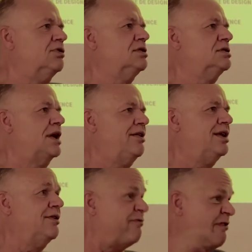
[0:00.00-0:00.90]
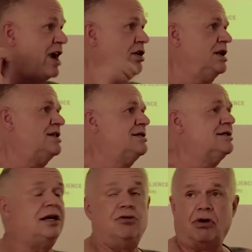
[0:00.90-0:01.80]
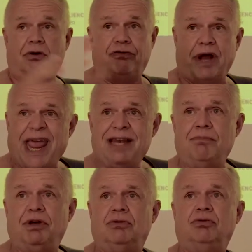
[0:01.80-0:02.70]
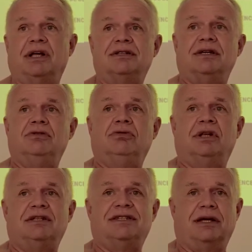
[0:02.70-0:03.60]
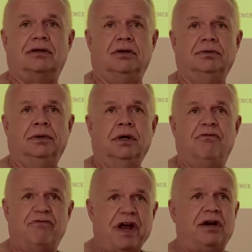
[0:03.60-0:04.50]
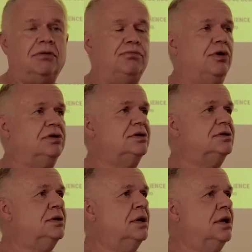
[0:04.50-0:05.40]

which is, I think, very necessary for anybody who gets into that sector, very important.